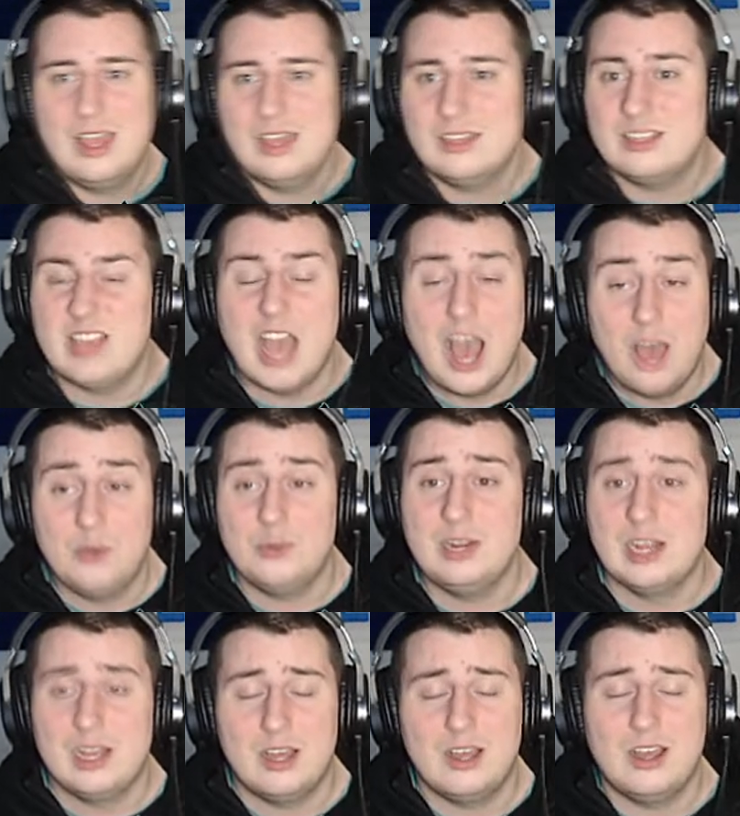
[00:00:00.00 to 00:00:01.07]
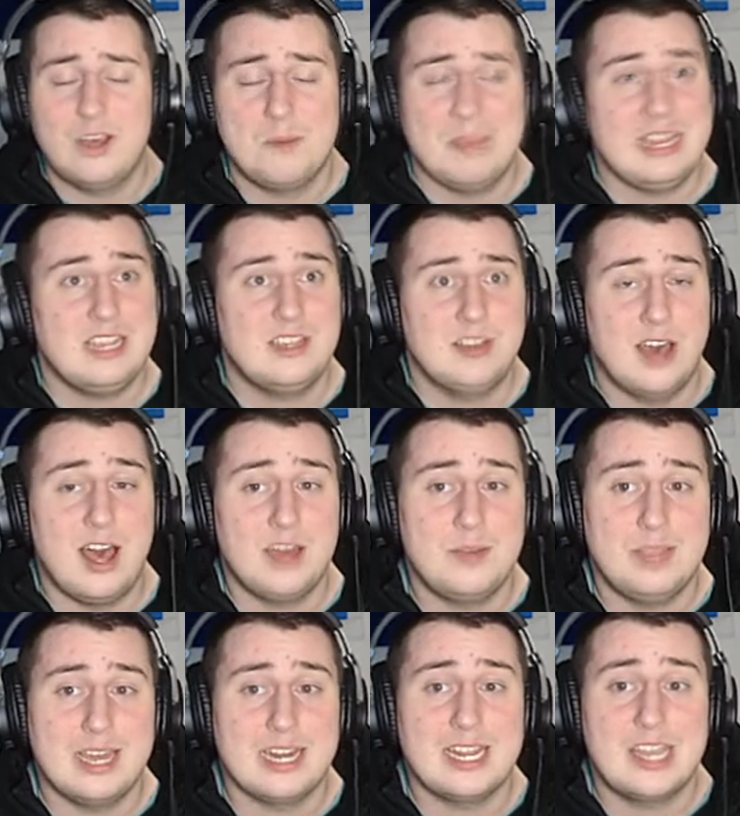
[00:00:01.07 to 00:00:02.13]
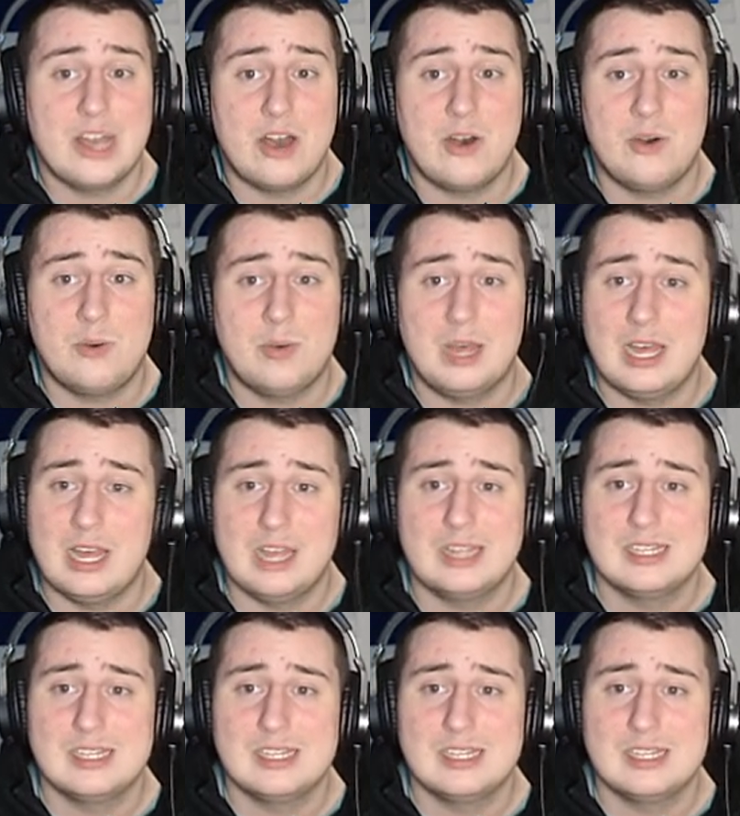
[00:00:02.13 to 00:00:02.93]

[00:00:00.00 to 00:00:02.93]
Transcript: Code. Oh my god, we gotta go. Uh,